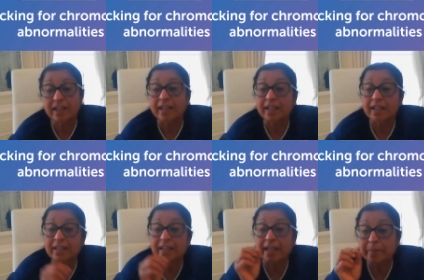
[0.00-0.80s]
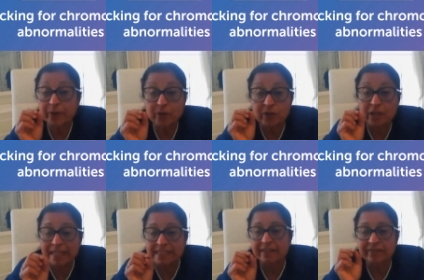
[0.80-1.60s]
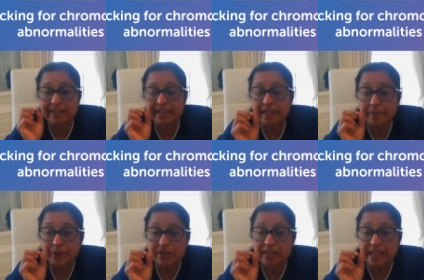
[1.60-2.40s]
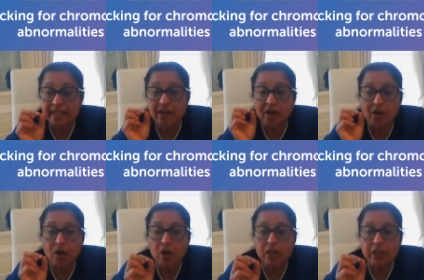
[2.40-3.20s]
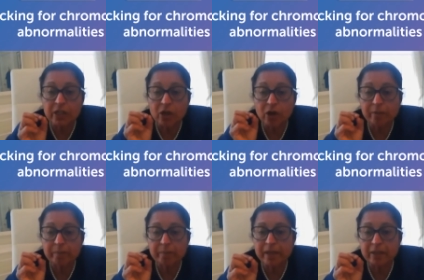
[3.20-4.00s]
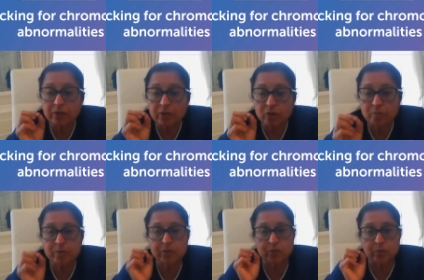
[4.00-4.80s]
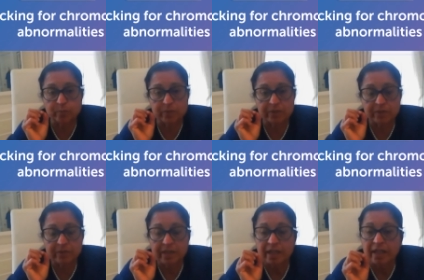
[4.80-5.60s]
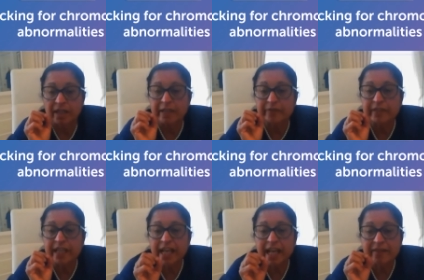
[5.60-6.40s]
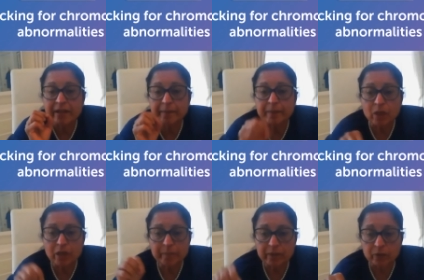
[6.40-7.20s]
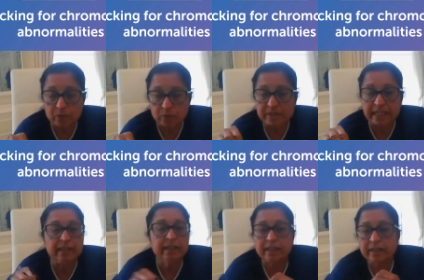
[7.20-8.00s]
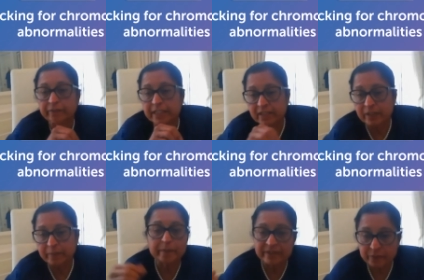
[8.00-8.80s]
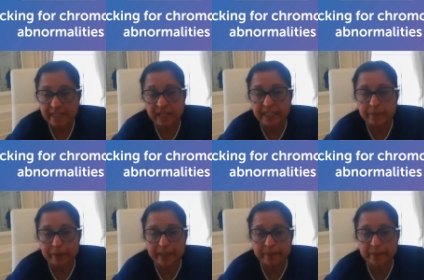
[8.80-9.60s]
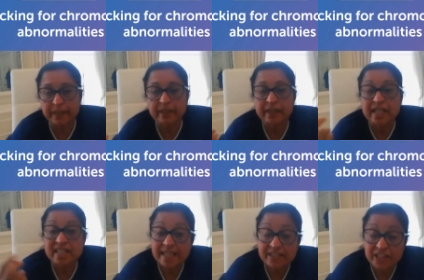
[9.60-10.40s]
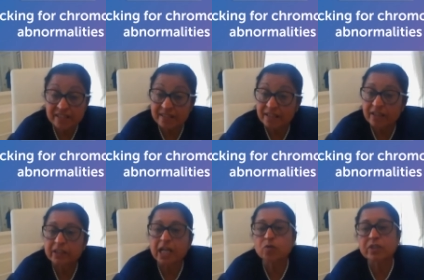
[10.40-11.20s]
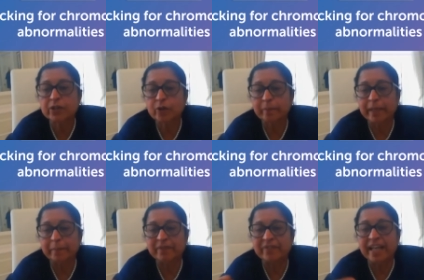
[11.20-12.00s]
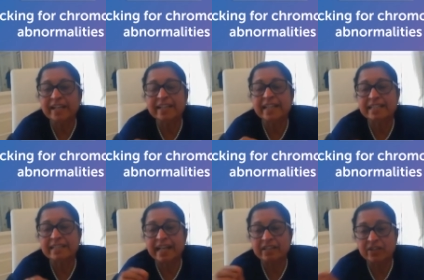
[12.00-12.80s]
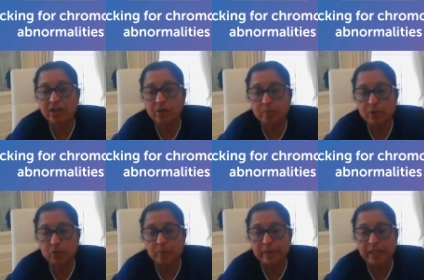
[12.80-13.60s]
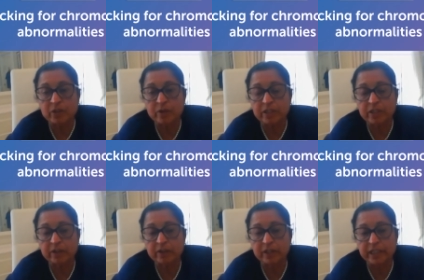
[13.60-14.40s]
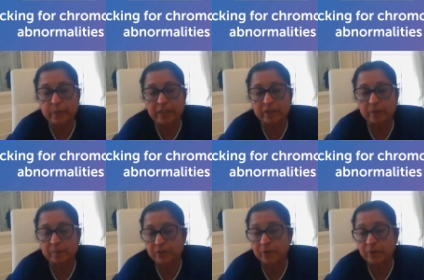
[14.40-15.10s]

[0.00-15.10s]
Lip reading: the embryo normality. The embryos contain all normal chromosomes. If they have abnormal chromosomes, then they are having an abnormality, such as Down syndrome baby, where there is an extra chromosome in 21 chromosome.